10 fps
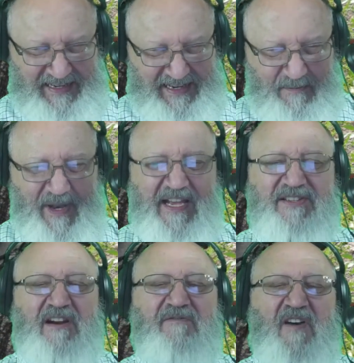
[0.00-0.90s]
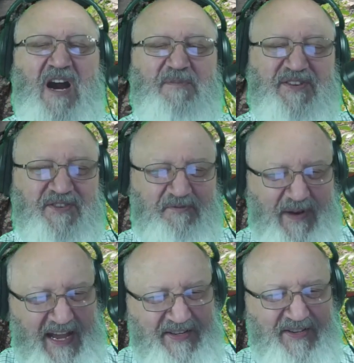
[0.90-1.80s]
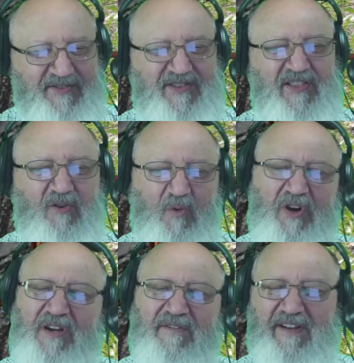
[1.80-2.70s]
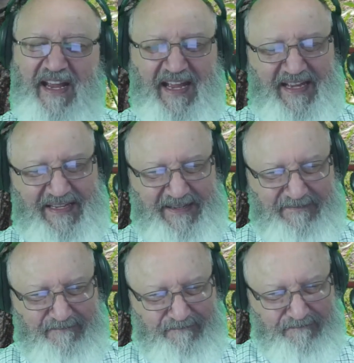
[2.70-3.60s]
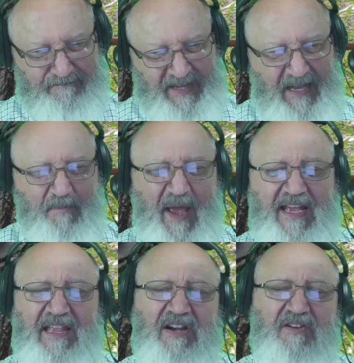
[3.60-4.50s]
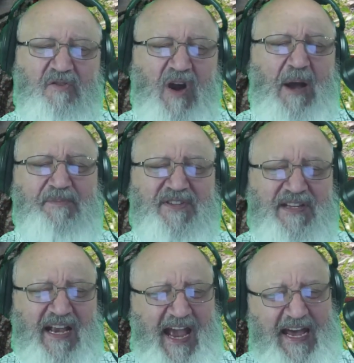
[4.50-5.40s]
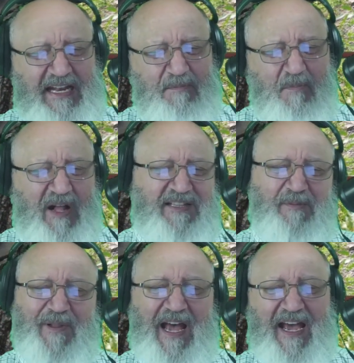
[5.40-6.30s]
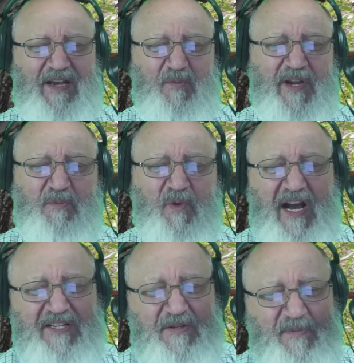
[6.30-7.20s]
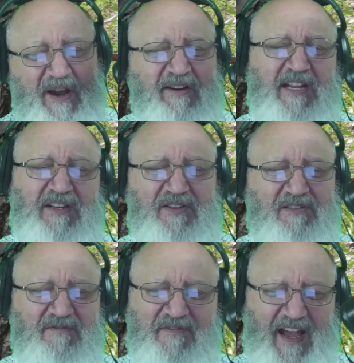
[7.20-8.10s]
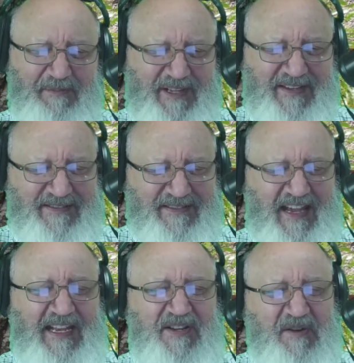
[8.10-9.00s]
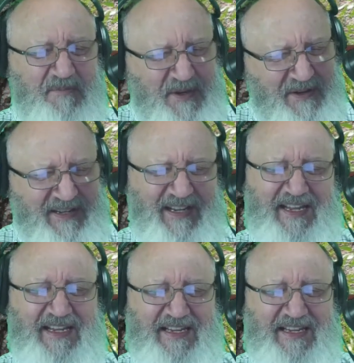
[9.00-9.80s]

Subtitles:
Bless our farmers and ranchers in the work of their hands. May their crops and cattle multiply and bring prosperity to their families and community.